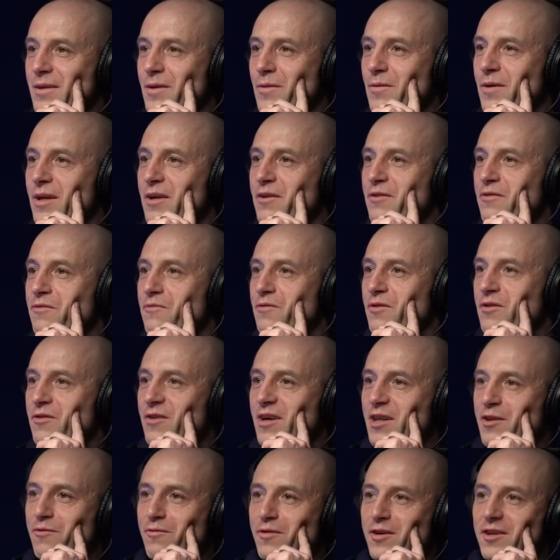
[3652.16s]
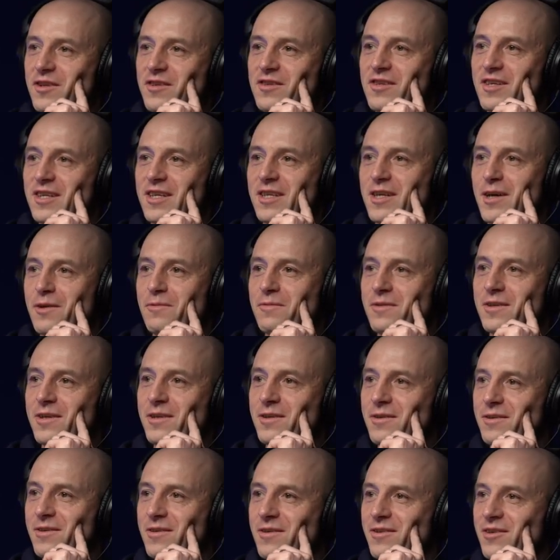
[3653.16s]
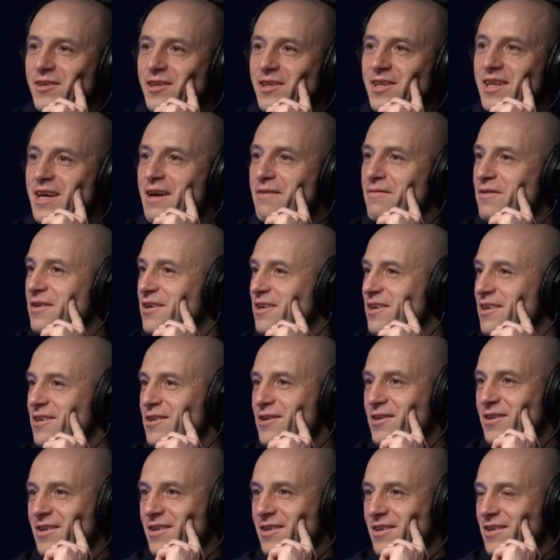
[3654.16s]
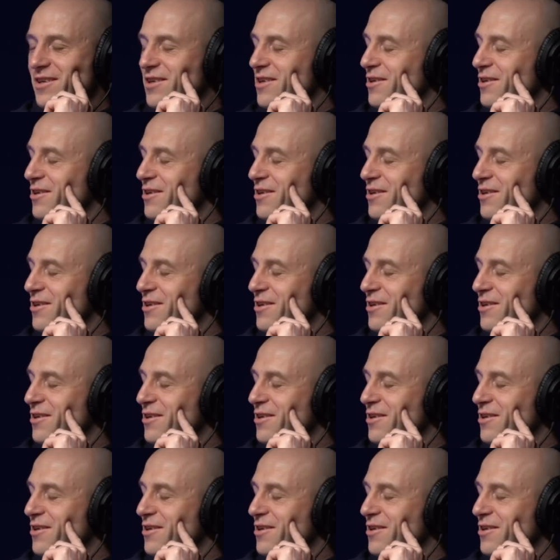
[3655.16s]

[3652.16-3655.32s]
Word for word: You only regret the runs that you don't do. You never is that true?